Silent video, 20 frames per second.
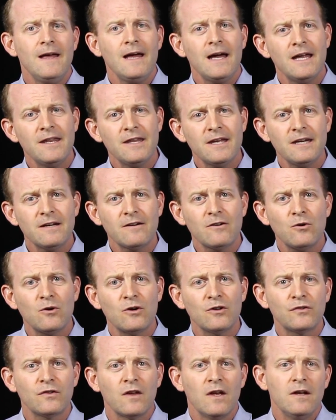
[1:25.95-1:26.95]
And then, of
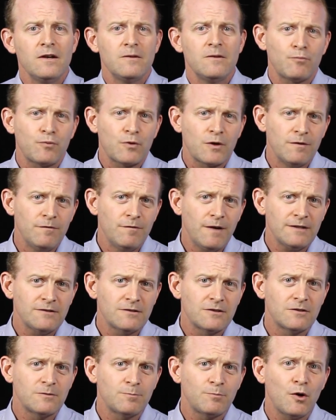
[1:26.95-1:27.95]
course,
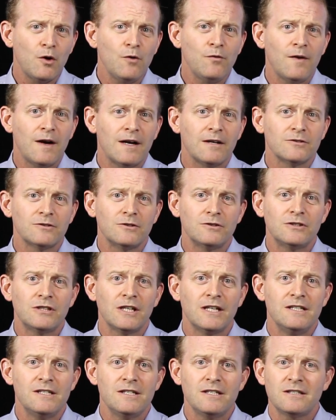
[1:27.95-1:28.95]
investors' profiles are
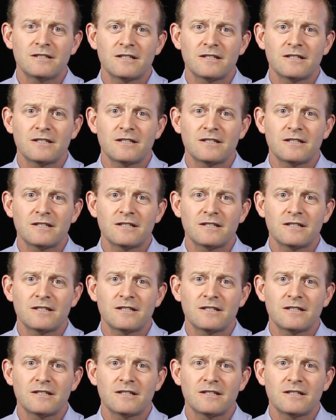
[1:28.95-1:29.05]
changing.